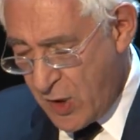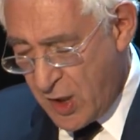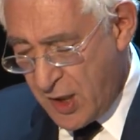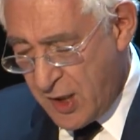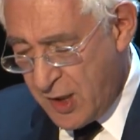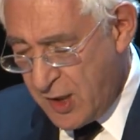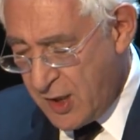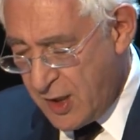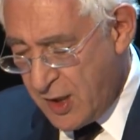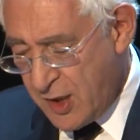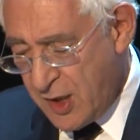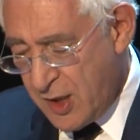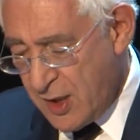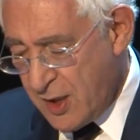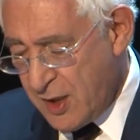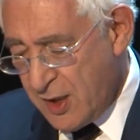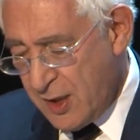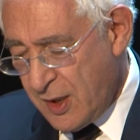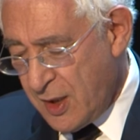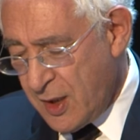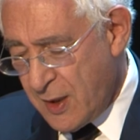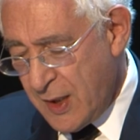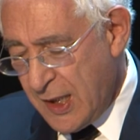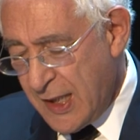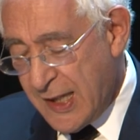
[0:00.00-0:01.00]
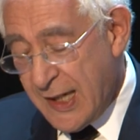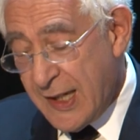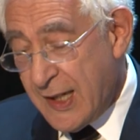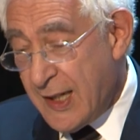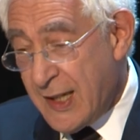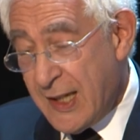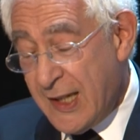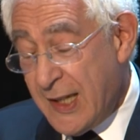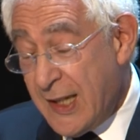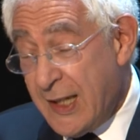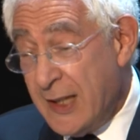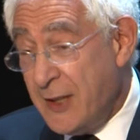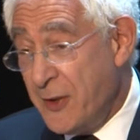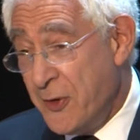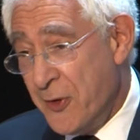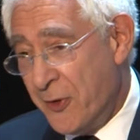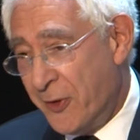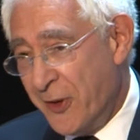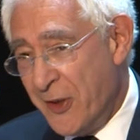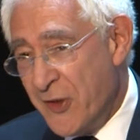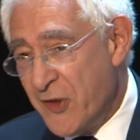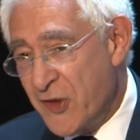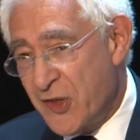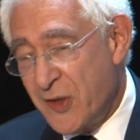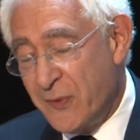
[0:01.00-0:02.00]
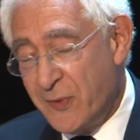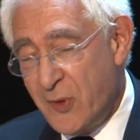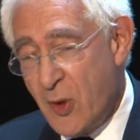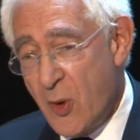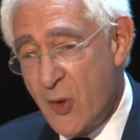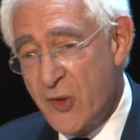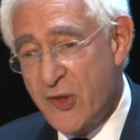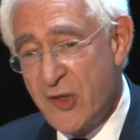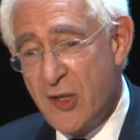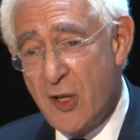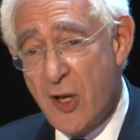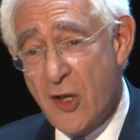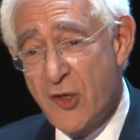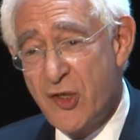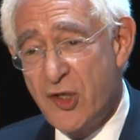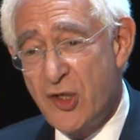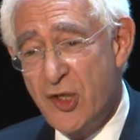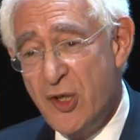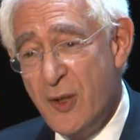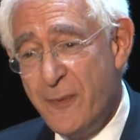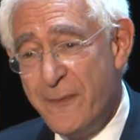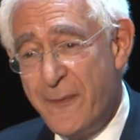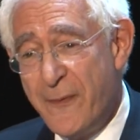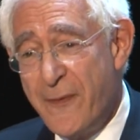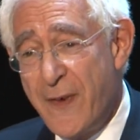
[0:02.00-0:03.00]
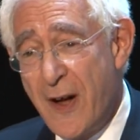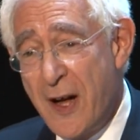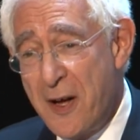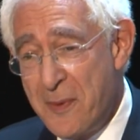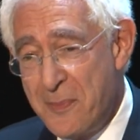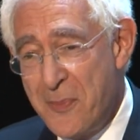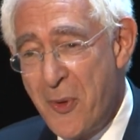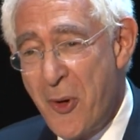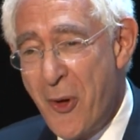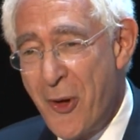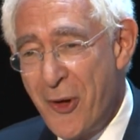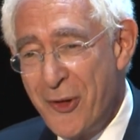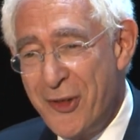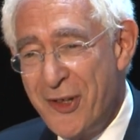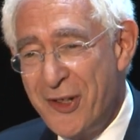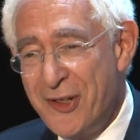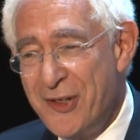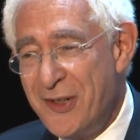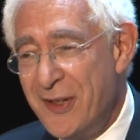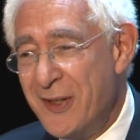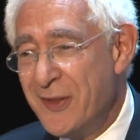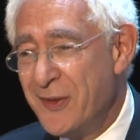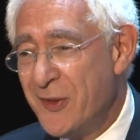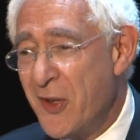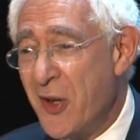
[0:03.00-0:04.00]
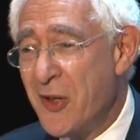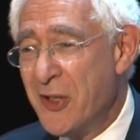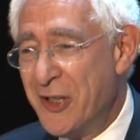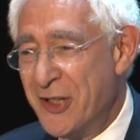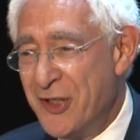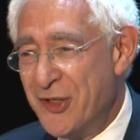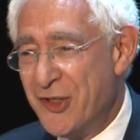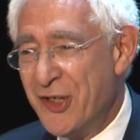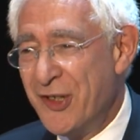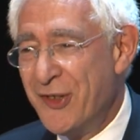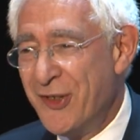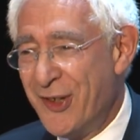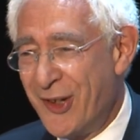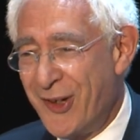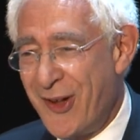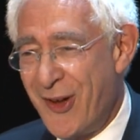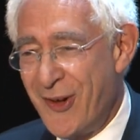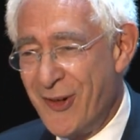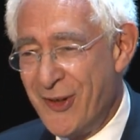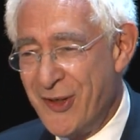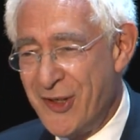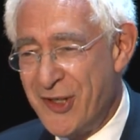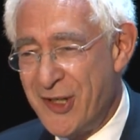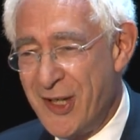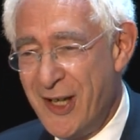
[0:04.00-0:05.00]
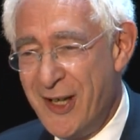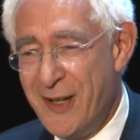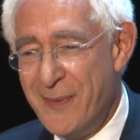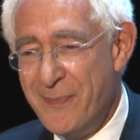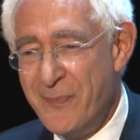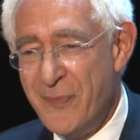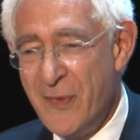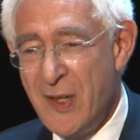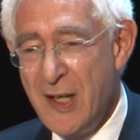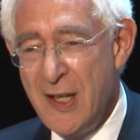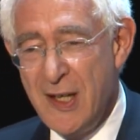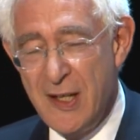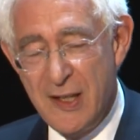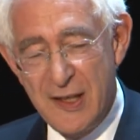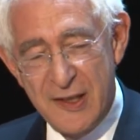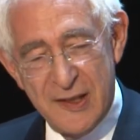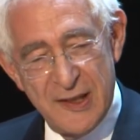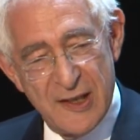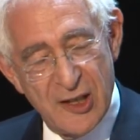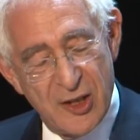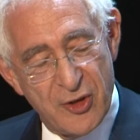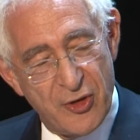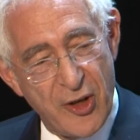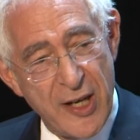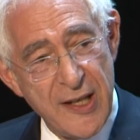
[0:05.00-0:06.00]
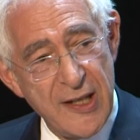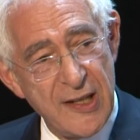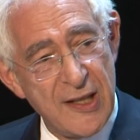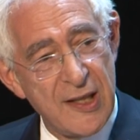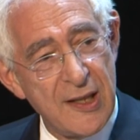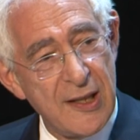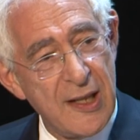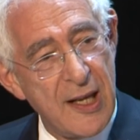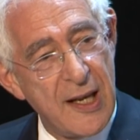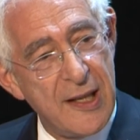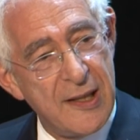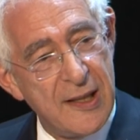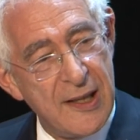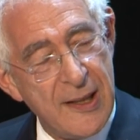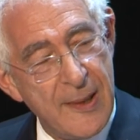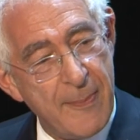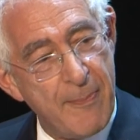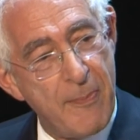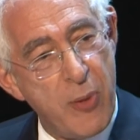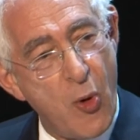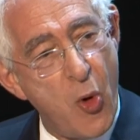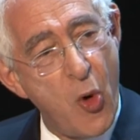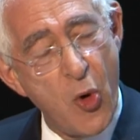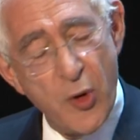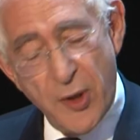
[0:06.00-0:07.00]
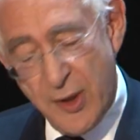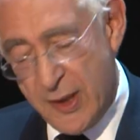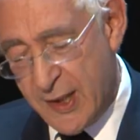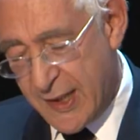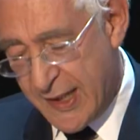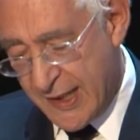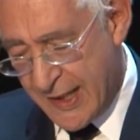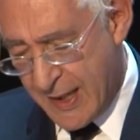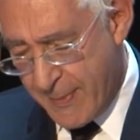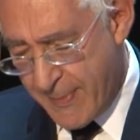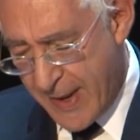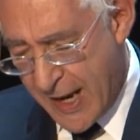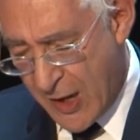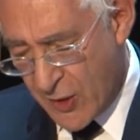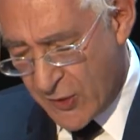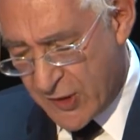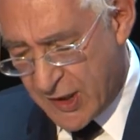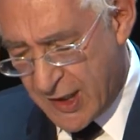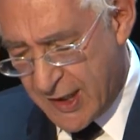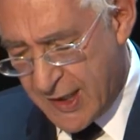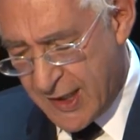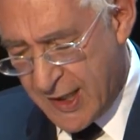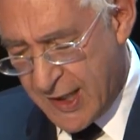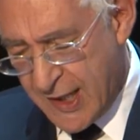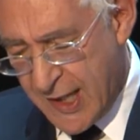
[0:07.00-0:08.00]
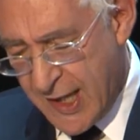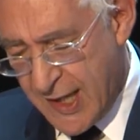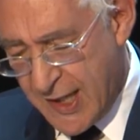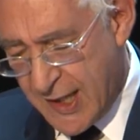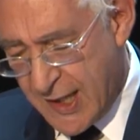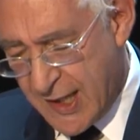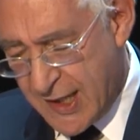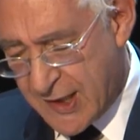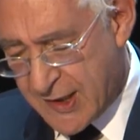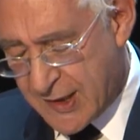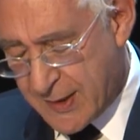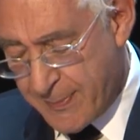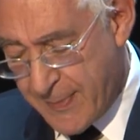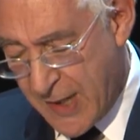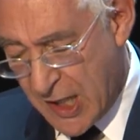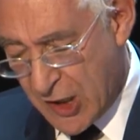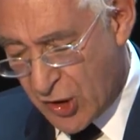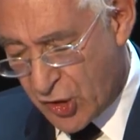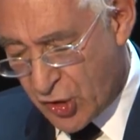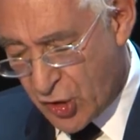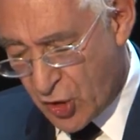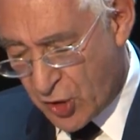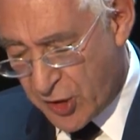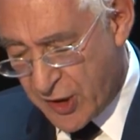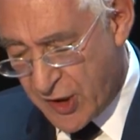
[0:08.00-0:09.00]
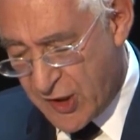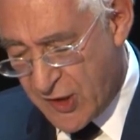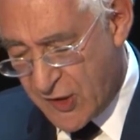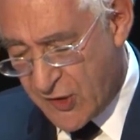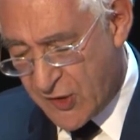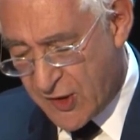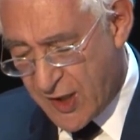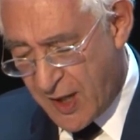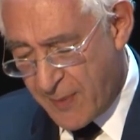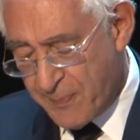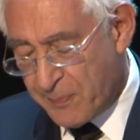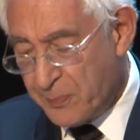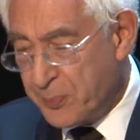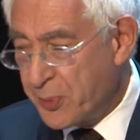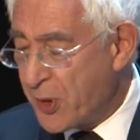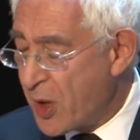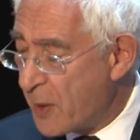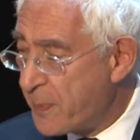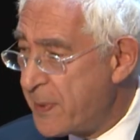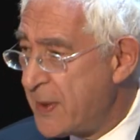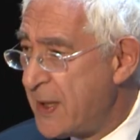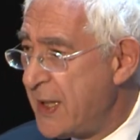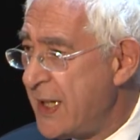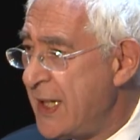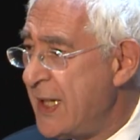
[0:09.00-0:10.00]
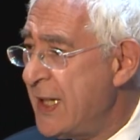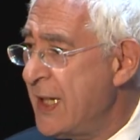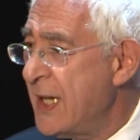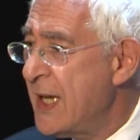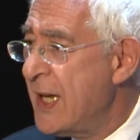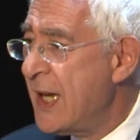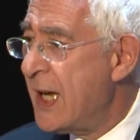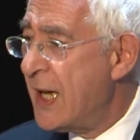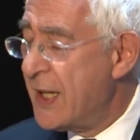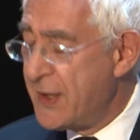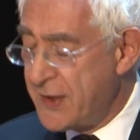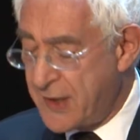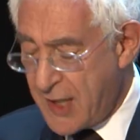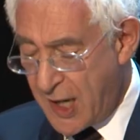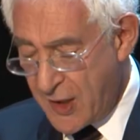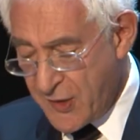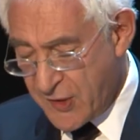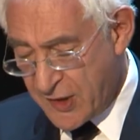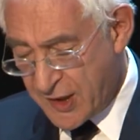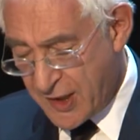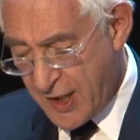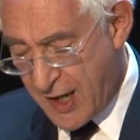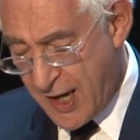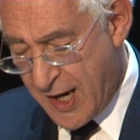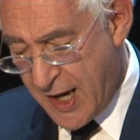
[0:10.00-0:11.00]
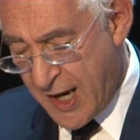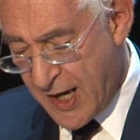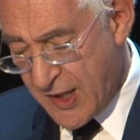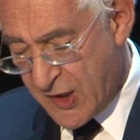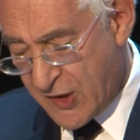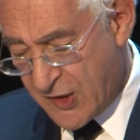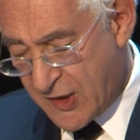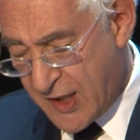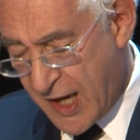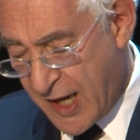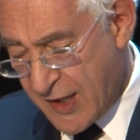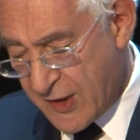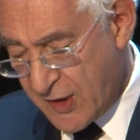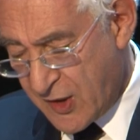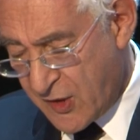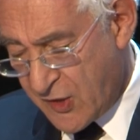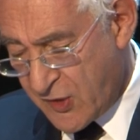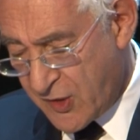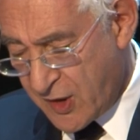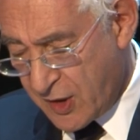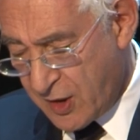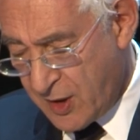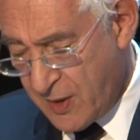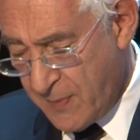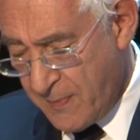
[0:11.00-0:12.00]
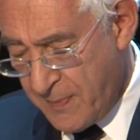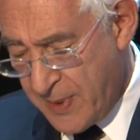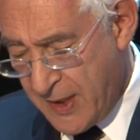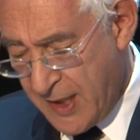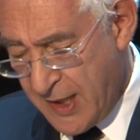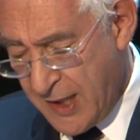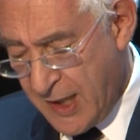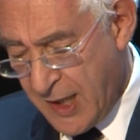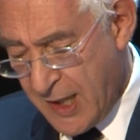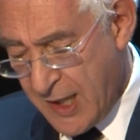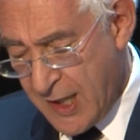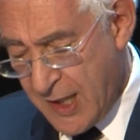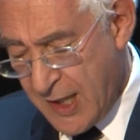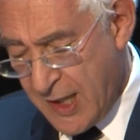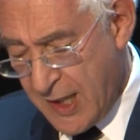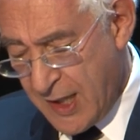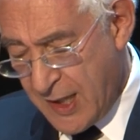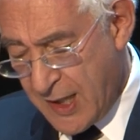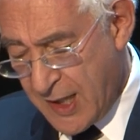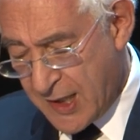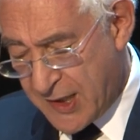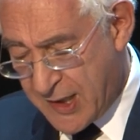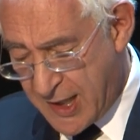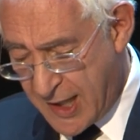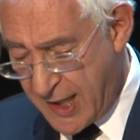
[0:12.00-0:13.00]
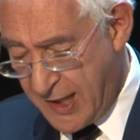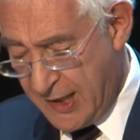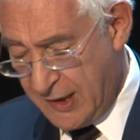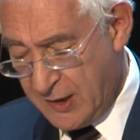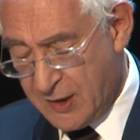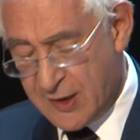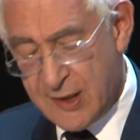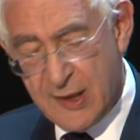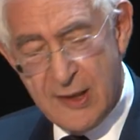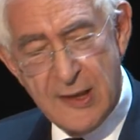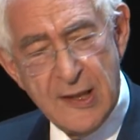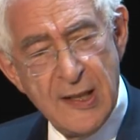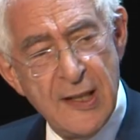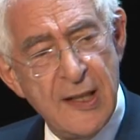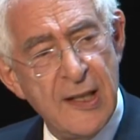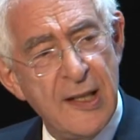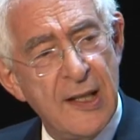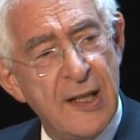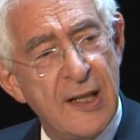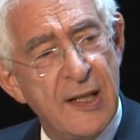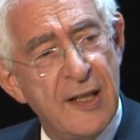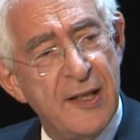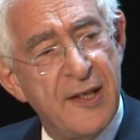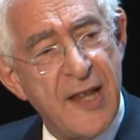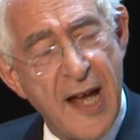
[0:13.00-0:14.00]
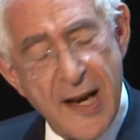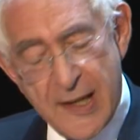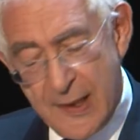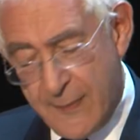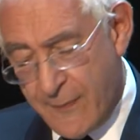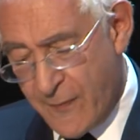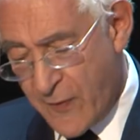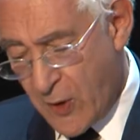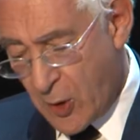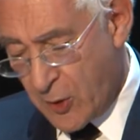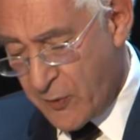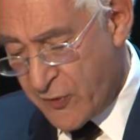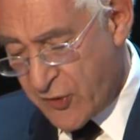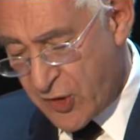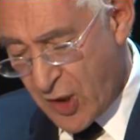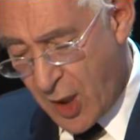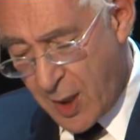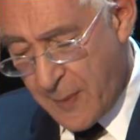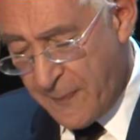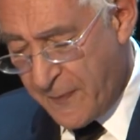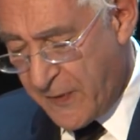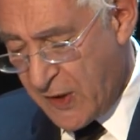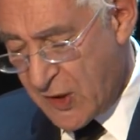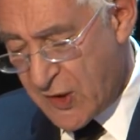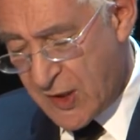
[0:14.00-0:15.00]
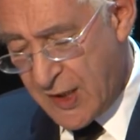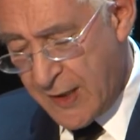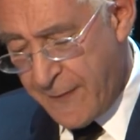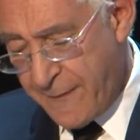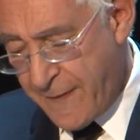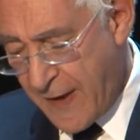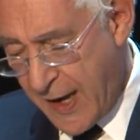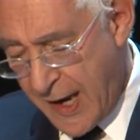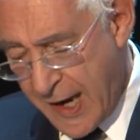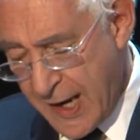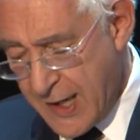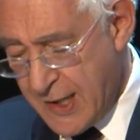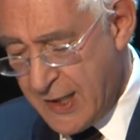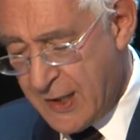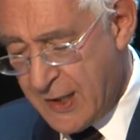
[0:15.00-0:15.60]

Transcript: N ignorance, of course, costs you far more than knowledge in the long term. The great and the important thing about it is to make sure it is done properly and done to the highest standards that can be attained. That involves, obviously, for any